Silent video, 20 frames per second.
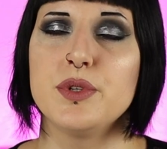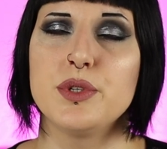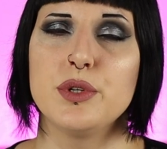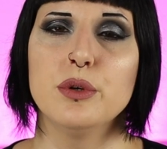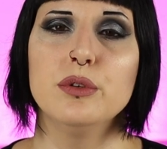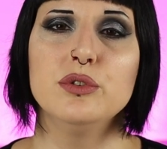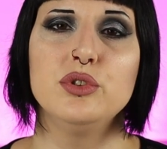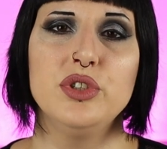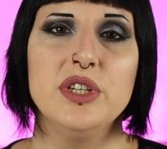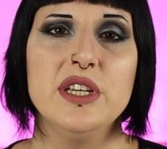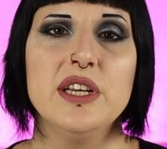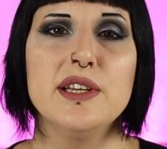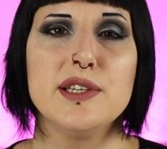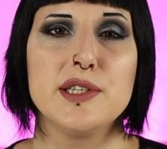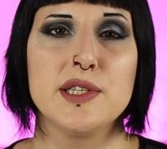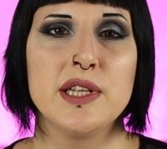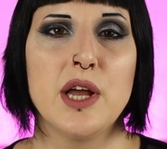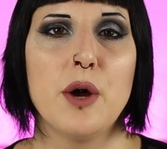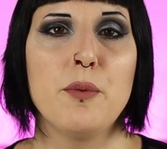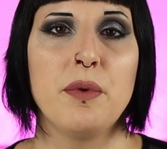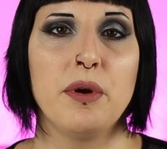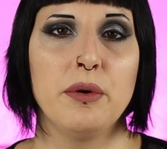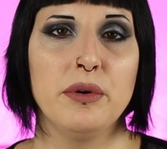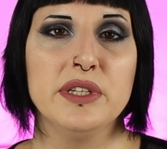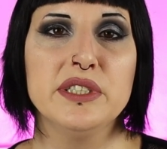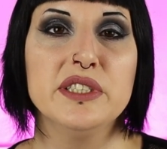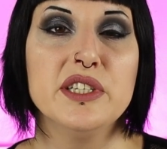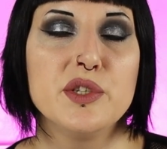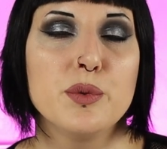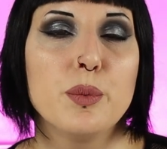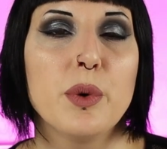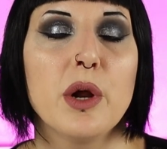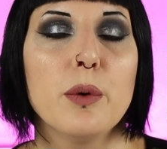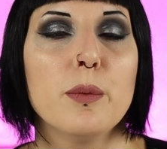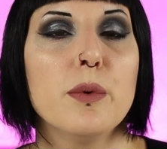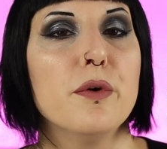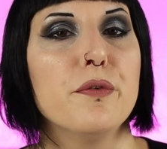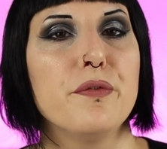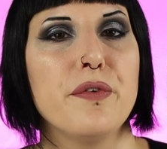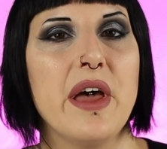So she is now marrying this
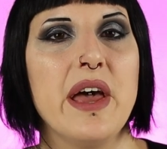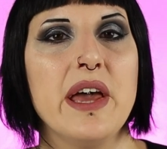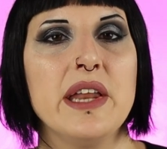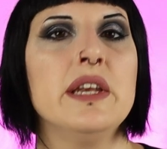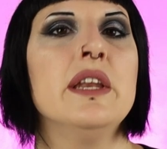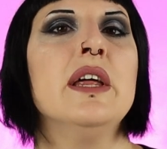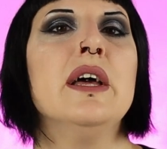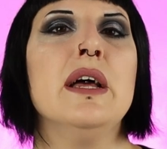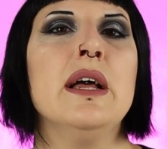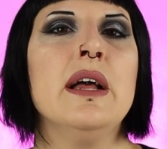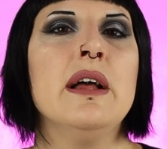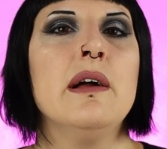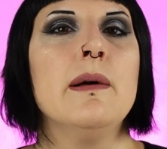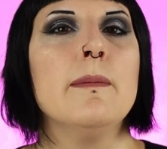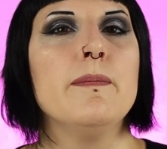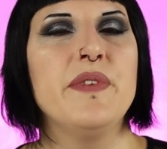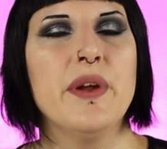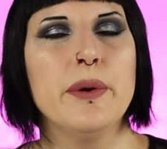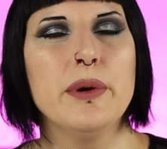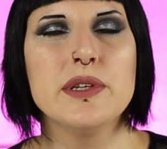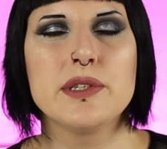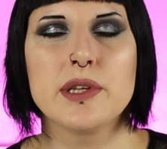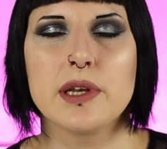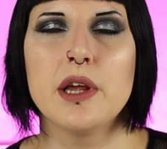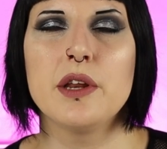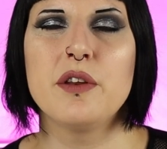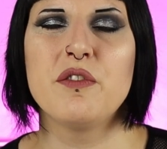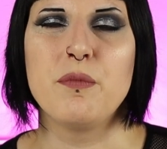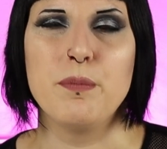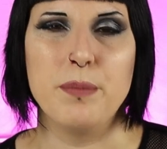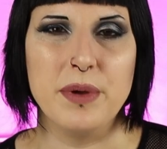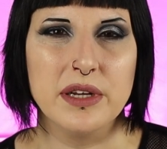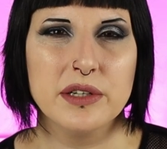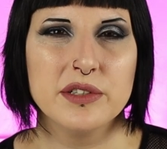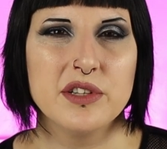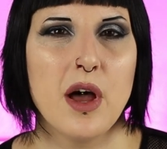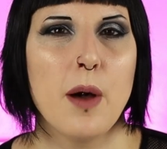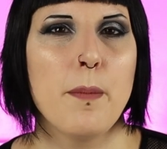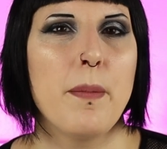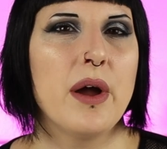werewolf, and there is a lot of
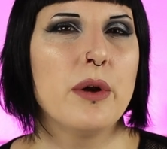build-up.